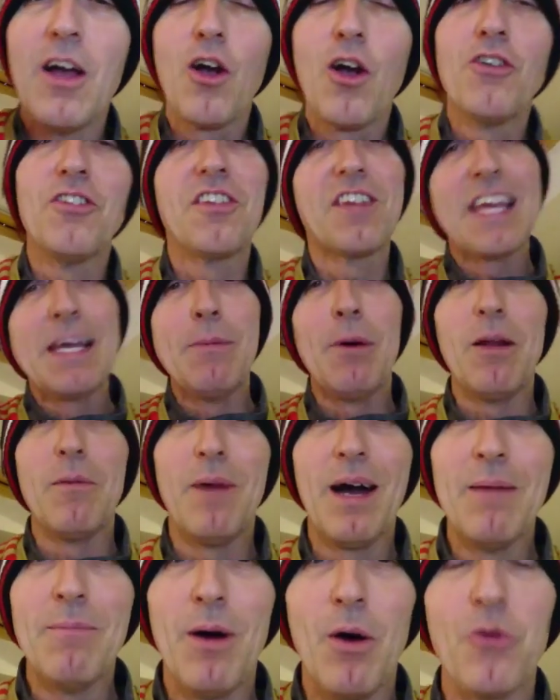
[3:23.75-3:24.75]
Because it came out of
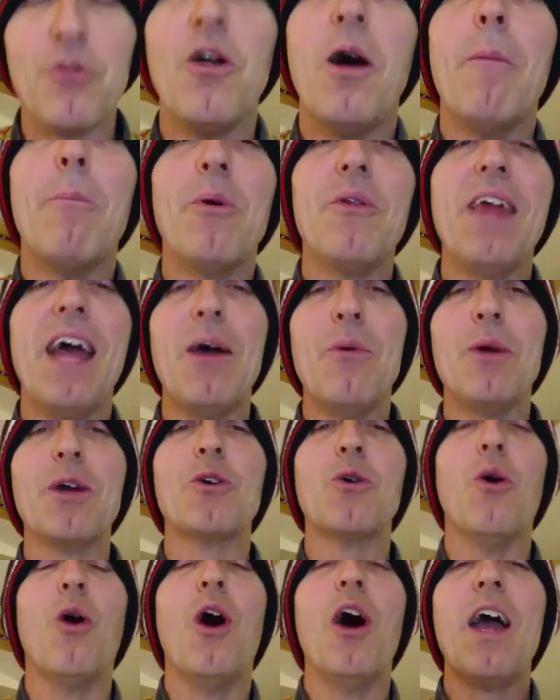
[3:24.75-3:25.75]
my mouth. But there we
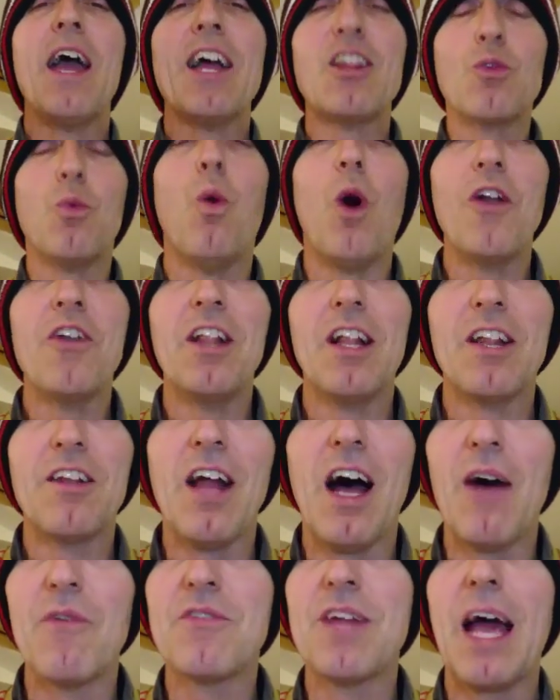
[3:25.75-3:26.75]
go. It's 1-0 at
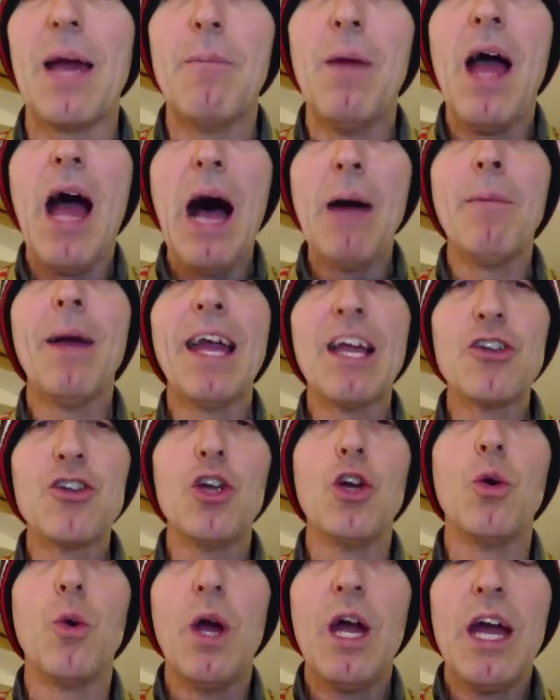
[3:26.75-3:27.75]
half-time. And mind
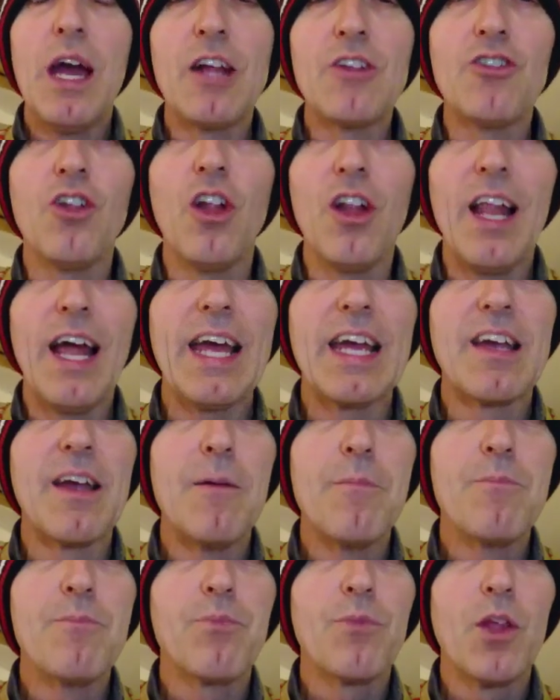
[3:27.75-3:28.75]
you, it's not like
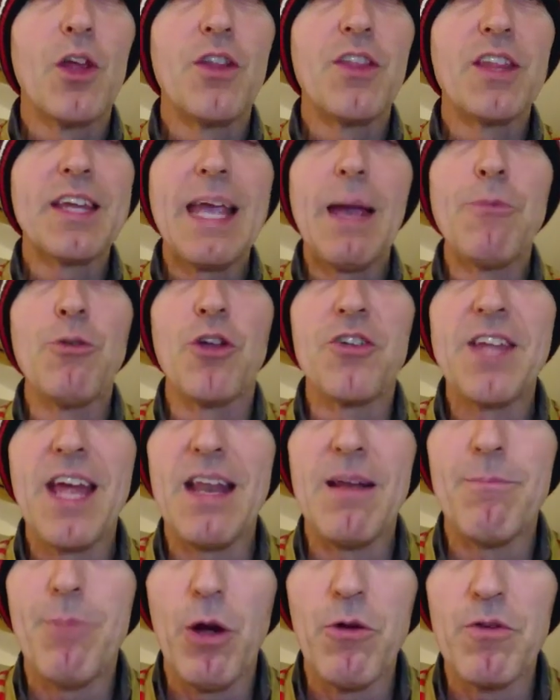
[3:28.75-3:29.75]
the games are
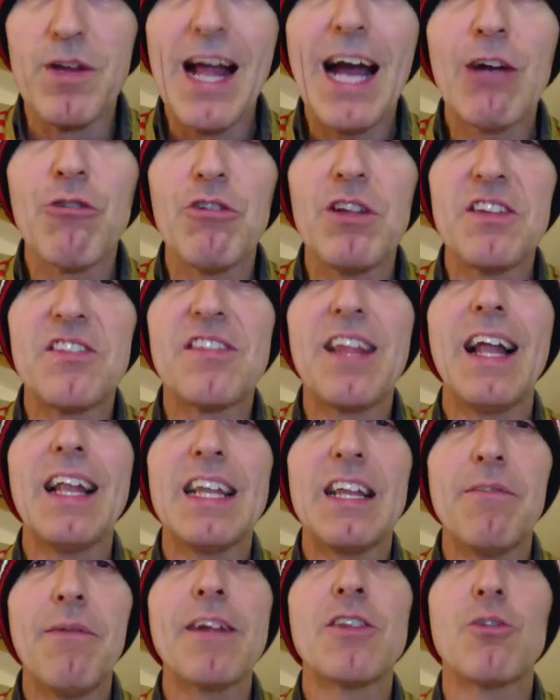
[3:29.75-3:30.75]
dead and buried. Accrington and
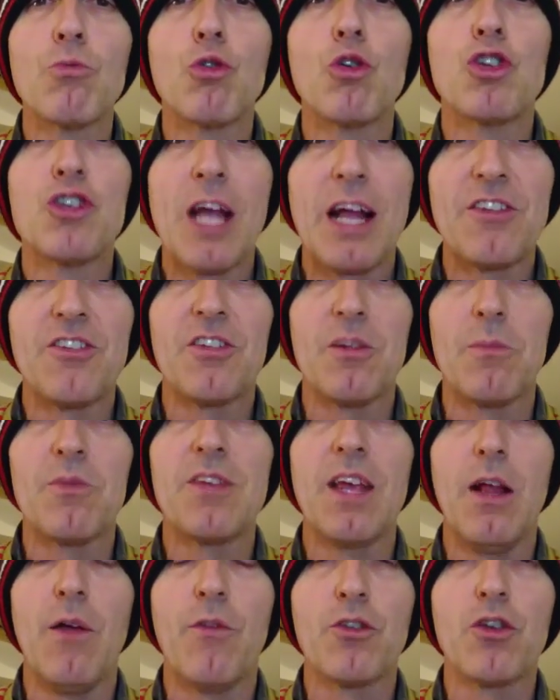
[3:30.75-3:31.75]
Stanley have had some good chances
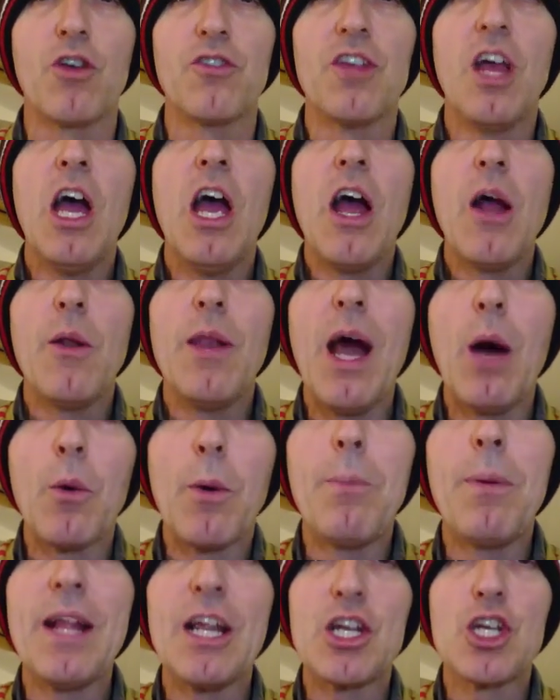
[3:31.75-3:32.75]
themselves. Because now we're
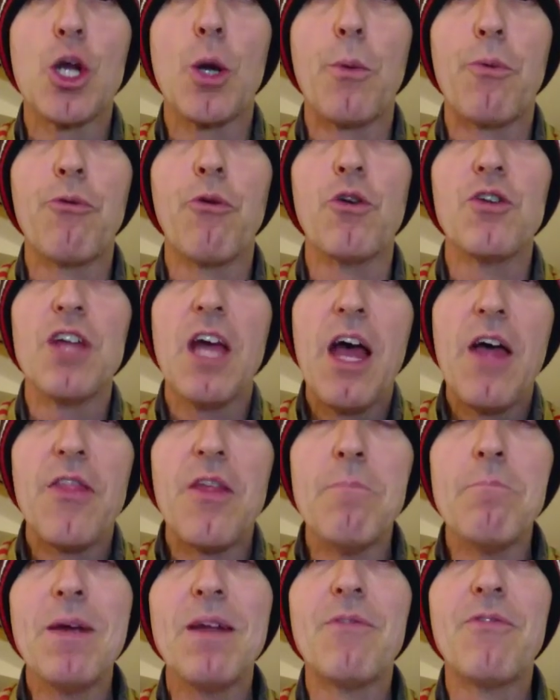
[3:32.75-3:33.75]
playing two up front.
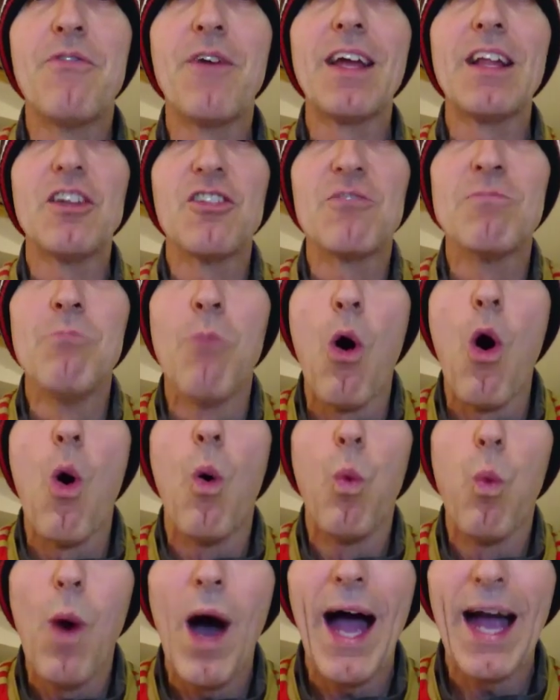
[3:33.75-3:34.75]
The midfield is
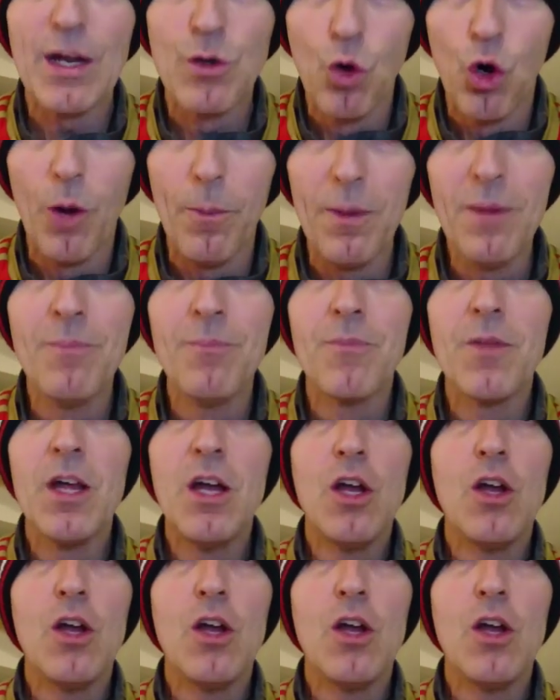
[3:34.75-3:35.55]
more wide open.